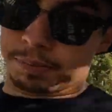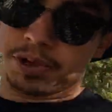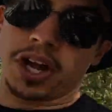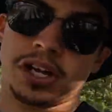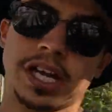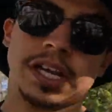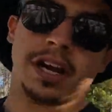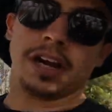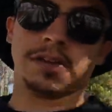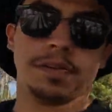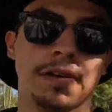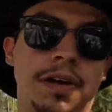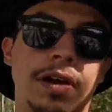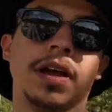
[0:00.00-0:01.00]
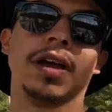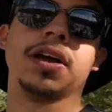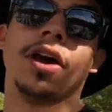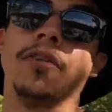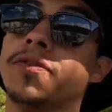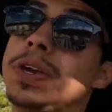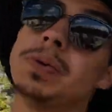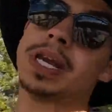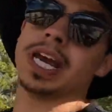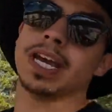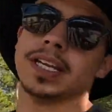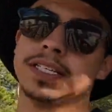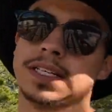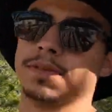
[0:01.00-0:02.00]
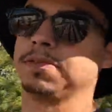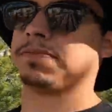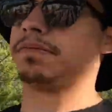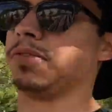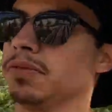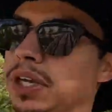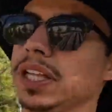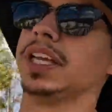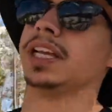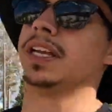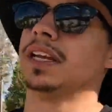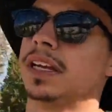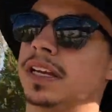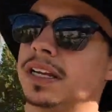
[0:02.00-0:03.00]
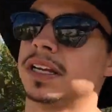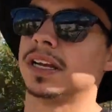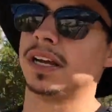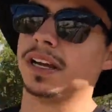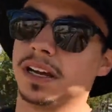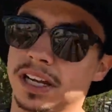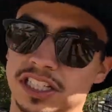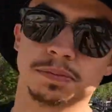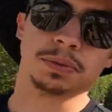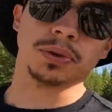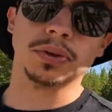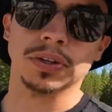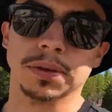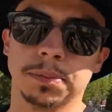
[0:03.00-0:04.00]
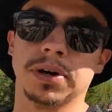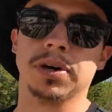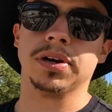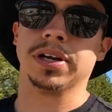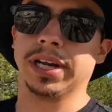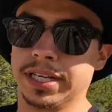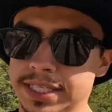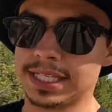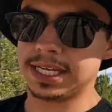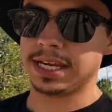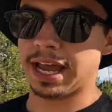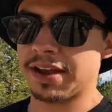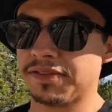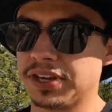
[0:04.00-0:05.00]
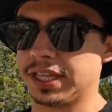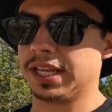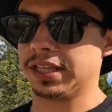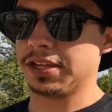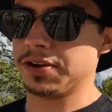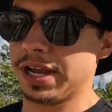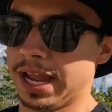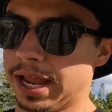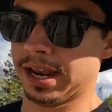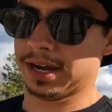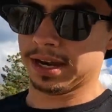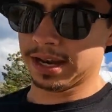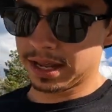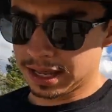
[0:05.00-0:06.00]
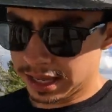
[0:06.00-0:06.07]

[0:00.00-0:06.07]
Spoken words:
blocking off a few days to really explore the park and see everything that you can.